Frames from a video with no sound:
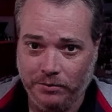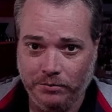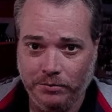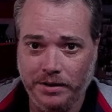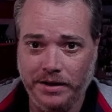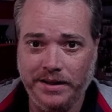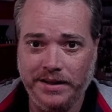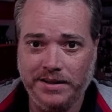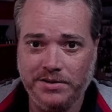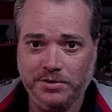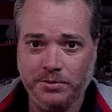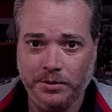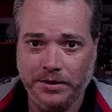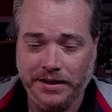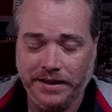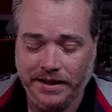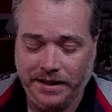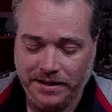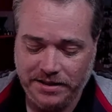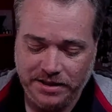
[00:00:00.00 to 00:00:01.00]
really enjoying
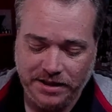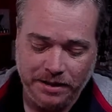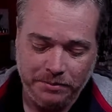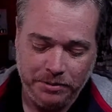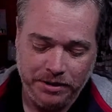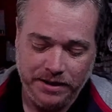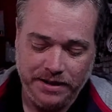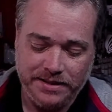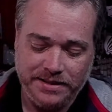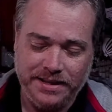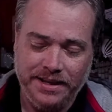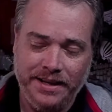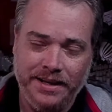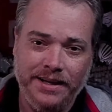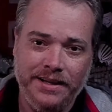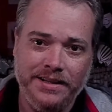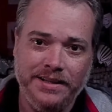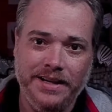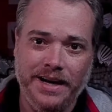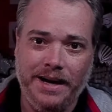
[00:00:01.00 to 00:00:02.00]
the Odd Job in this.
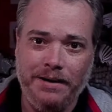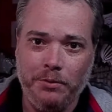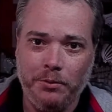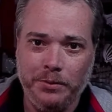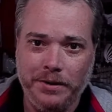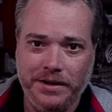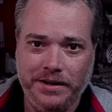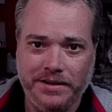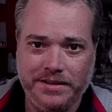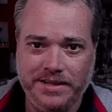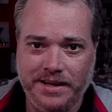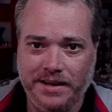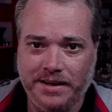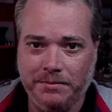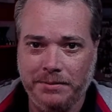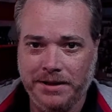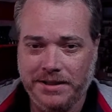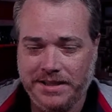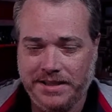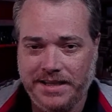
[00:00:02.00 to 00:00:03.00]
Not what we're here to talk
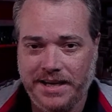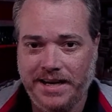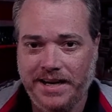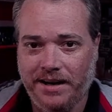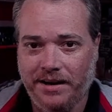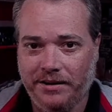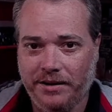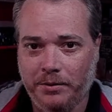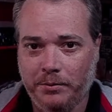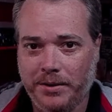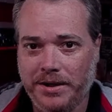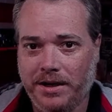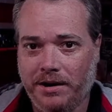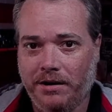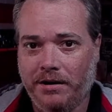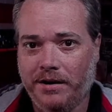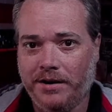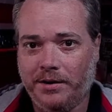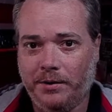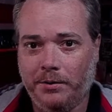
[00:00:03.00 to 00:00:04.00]
about today, although we
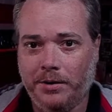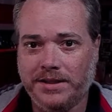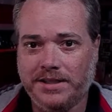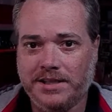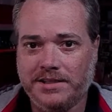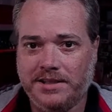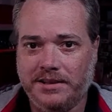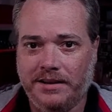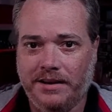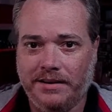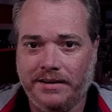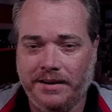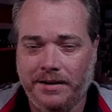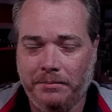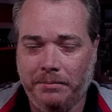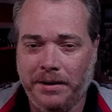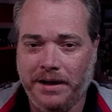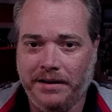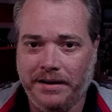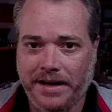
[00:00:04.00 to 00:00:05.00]
are going to talk
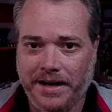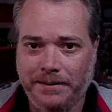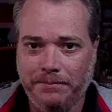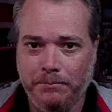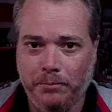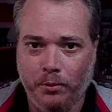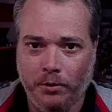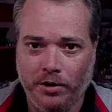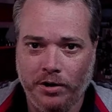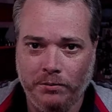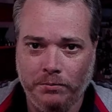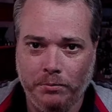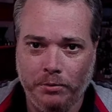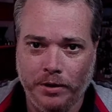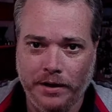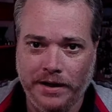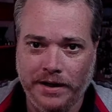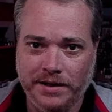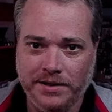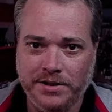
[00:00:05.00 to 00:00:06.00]
about a Boro
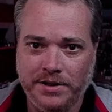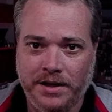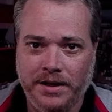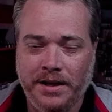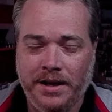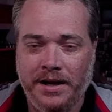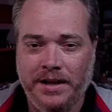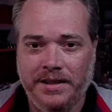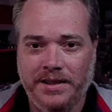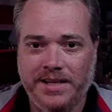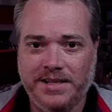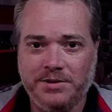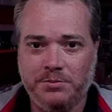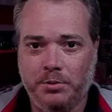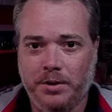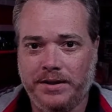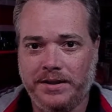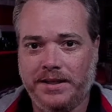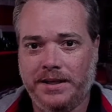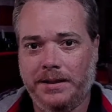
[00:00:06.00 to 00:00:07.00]
bridge. This
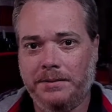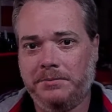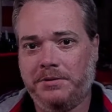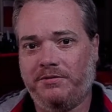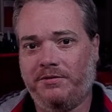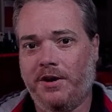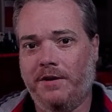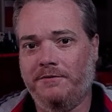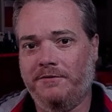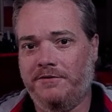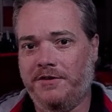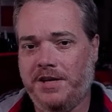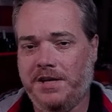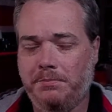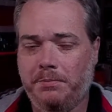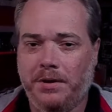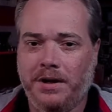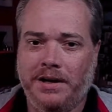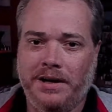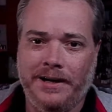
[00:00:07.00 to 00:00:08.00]
one comes from
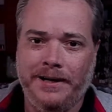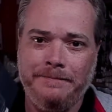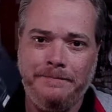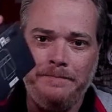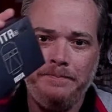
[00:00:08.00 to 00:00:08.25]
Veepon.